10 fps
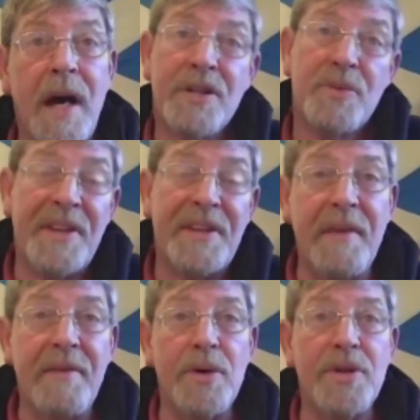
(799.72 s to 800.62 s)
That's what
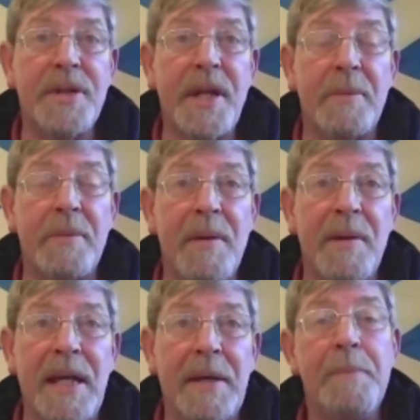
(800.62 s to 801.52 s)
devolution did away
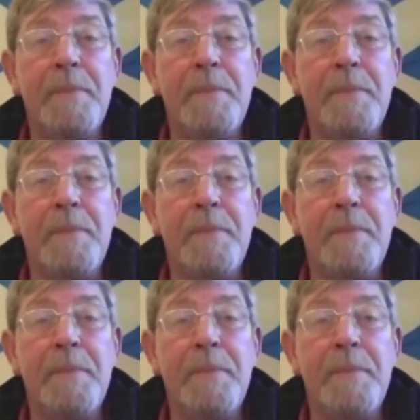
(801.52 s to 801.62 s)
with.